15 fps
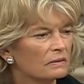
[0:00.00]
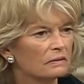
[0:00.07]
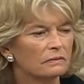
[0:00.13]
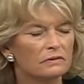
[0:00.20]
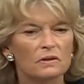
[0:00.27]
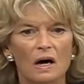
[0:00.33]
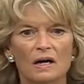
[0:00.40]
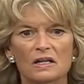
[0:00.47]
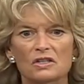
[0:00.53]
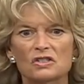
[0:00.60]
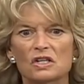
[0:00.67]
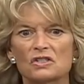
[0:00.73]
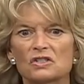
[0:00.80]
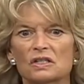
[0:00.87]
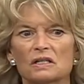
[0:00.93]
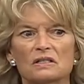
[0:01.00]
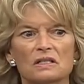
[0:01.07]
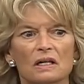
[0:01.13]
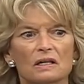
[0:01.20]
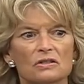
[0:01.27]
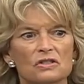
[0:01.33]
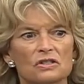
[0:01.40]

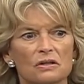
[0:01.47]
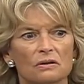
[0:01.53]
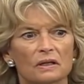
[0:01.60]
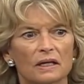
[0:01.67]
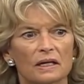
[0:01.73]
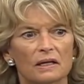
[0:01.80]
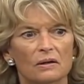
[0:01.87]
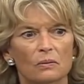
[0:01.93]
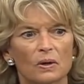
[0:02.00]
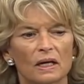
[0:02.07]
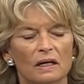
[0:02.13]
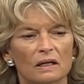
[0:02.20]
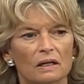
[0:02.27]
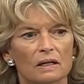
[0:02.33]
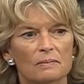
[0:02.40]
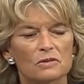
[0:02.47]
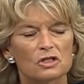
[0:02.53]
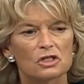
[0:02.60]
non-existent, and certainly when it comes